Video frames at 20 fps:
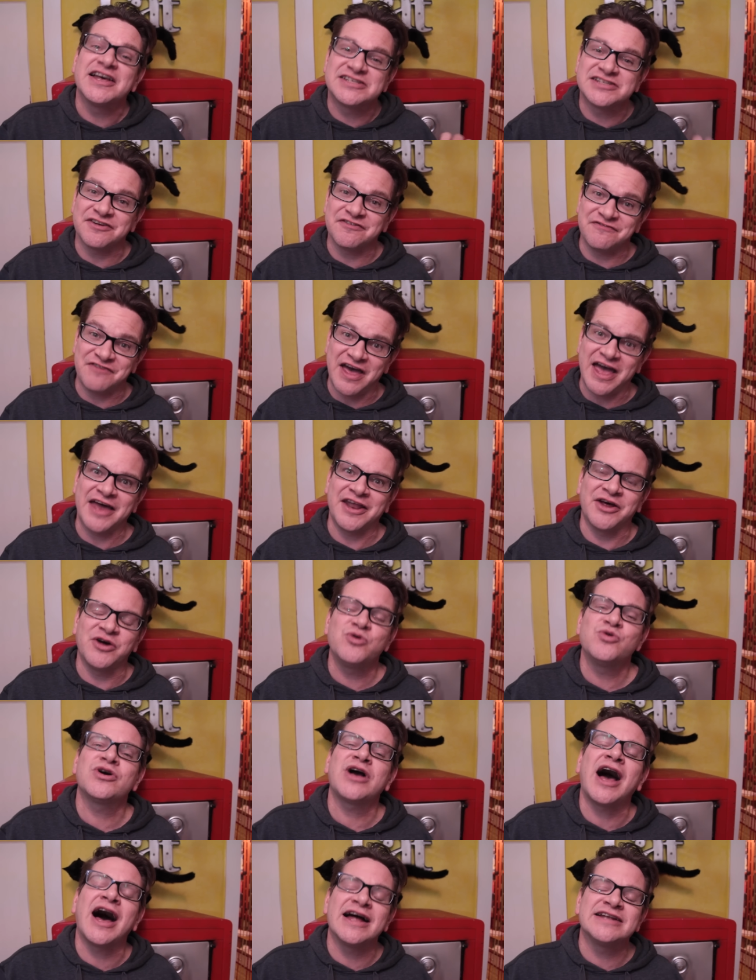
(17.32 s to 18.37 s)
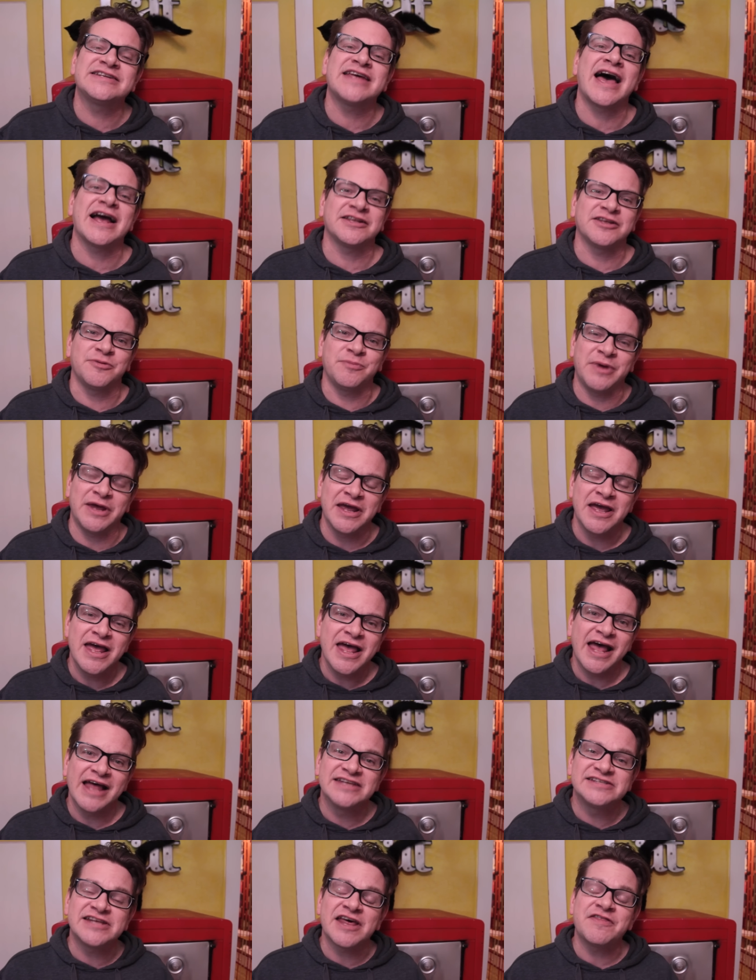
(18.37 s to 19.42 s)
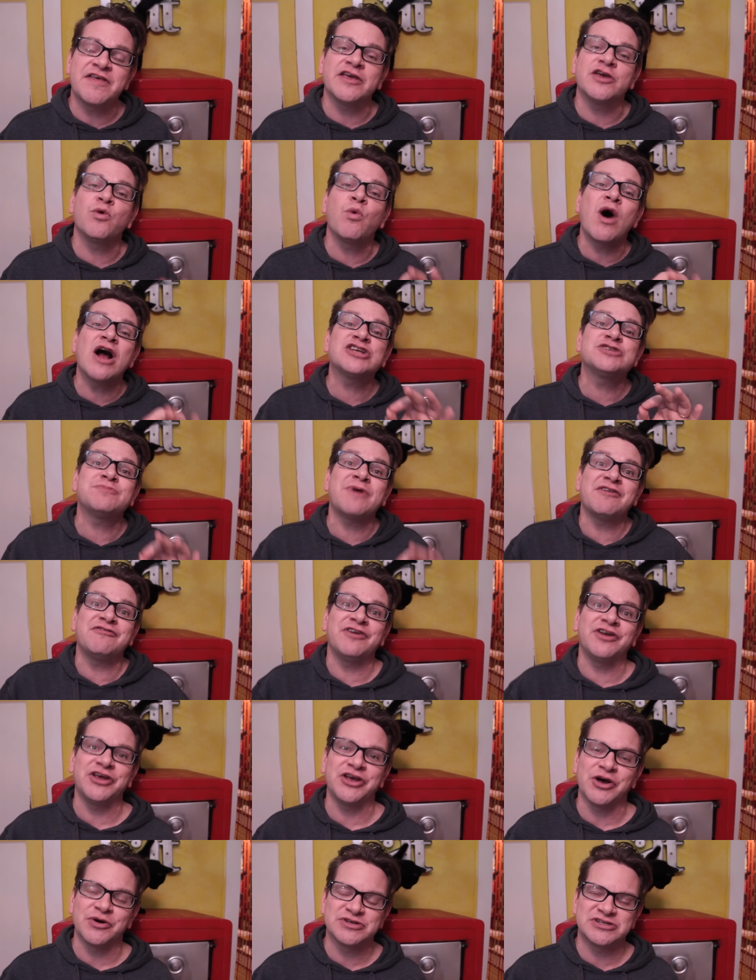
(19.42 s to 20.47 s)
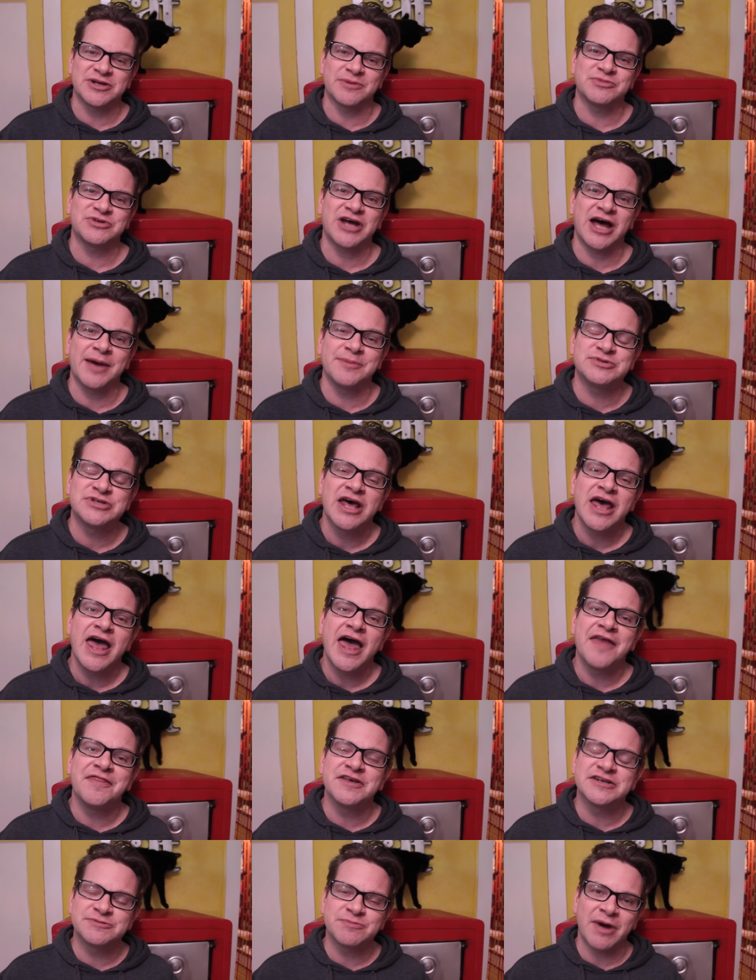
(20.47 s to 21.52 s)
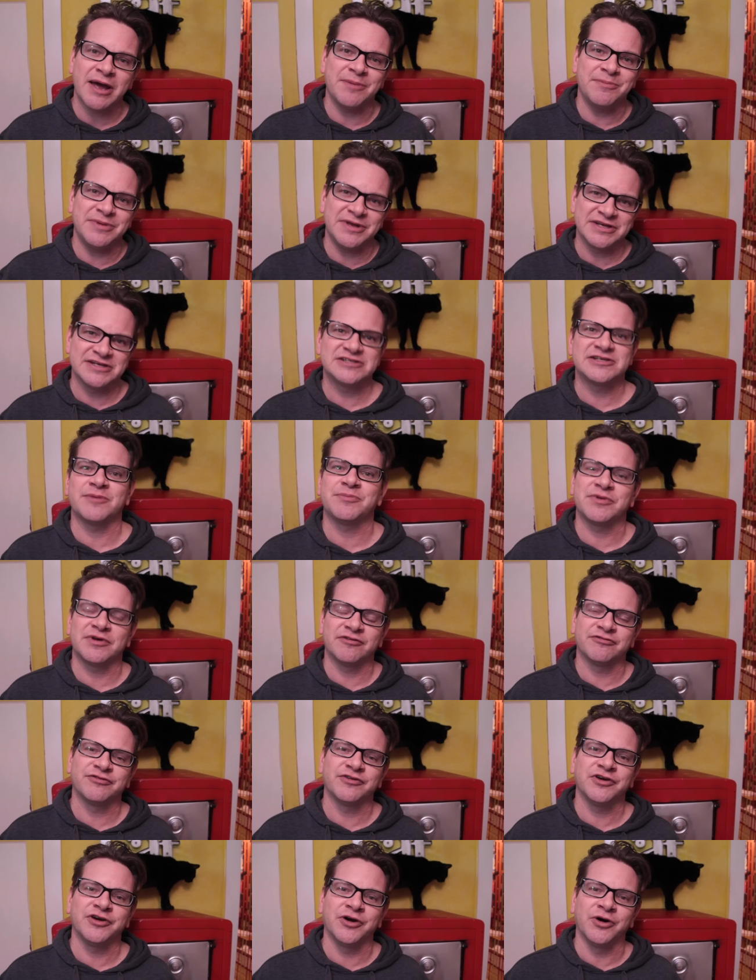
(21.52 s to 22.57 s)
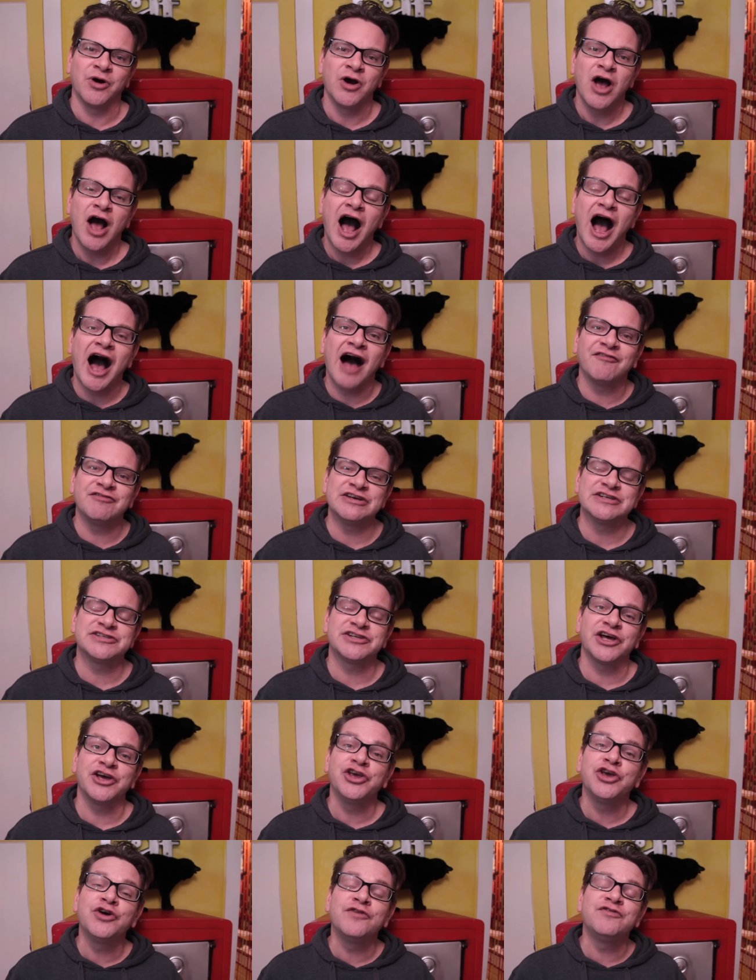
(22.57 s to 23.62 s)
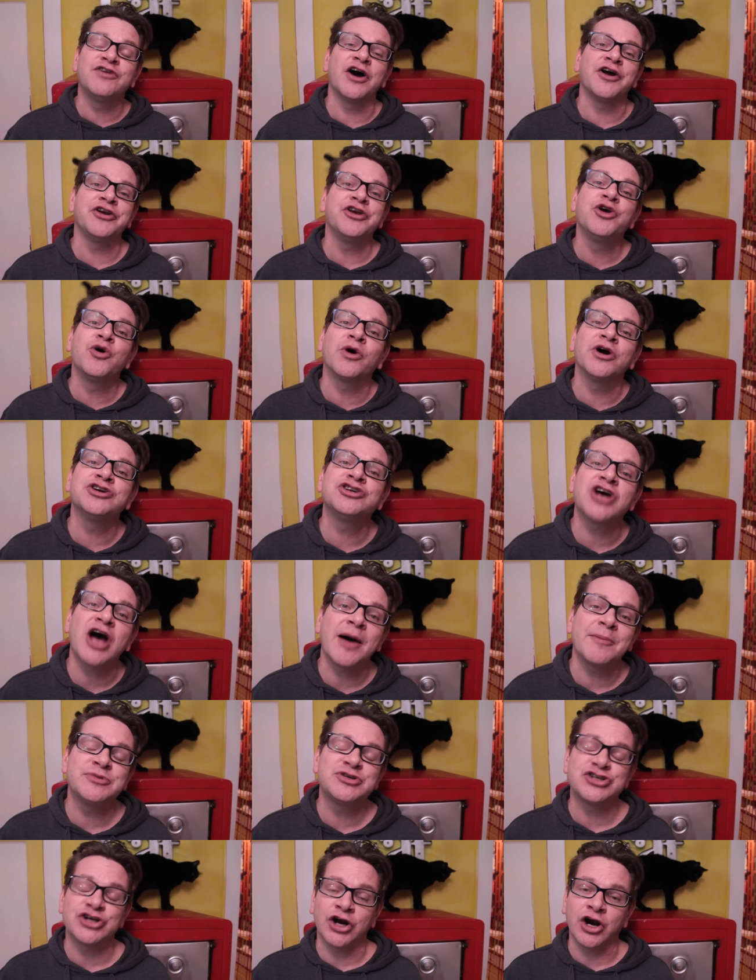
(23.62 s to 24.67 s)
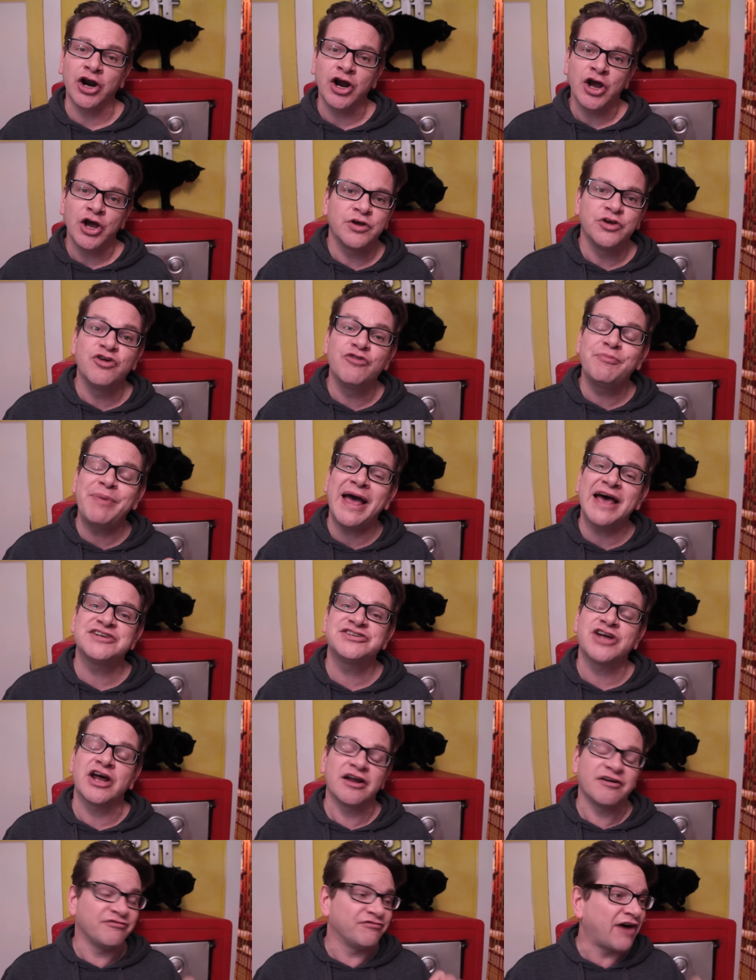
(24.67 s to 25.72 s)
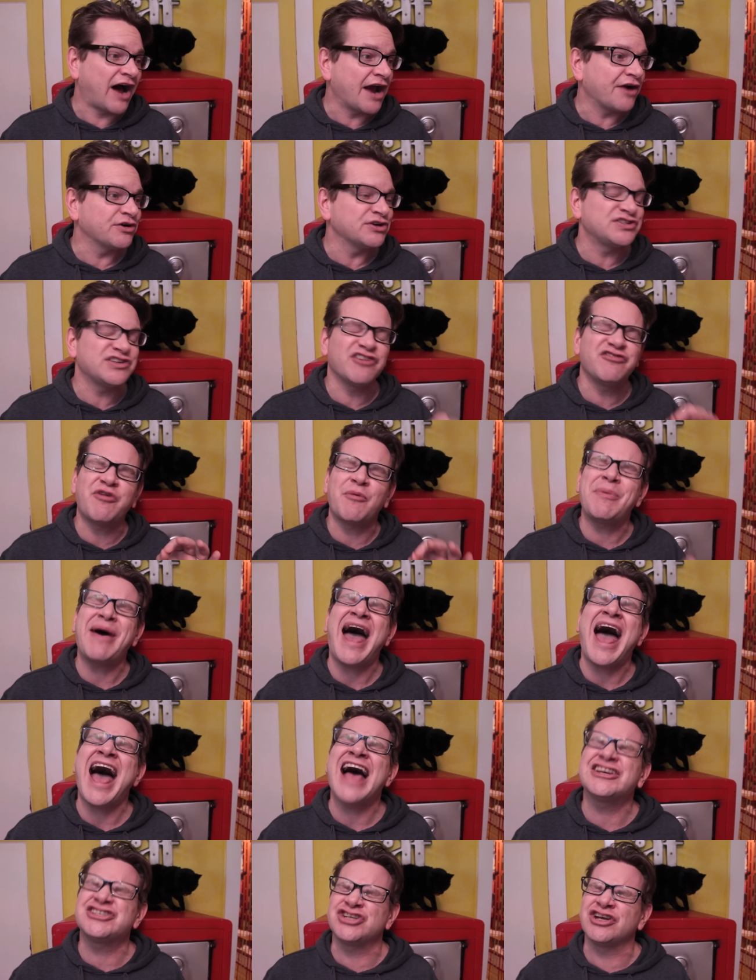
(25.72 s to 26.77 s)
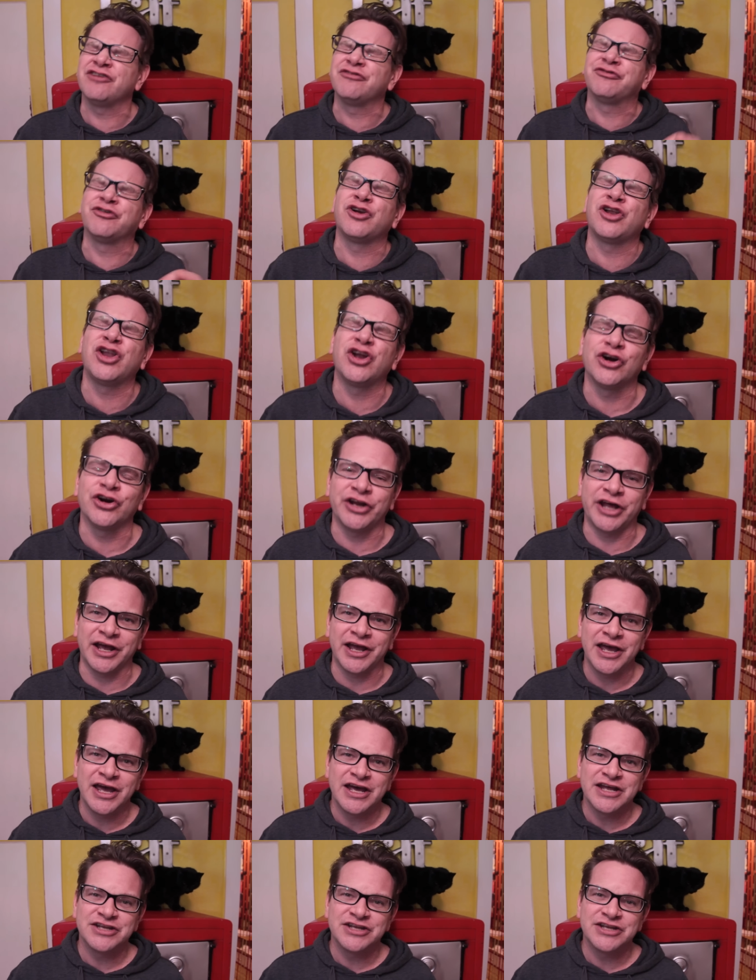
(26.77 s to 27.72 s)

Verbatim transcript: a Savannah who contacted me and said that you watch my videos sometimes and this might mean something for you. Obviously, you've done your job, sir. You've passed on a virus of a passion for learning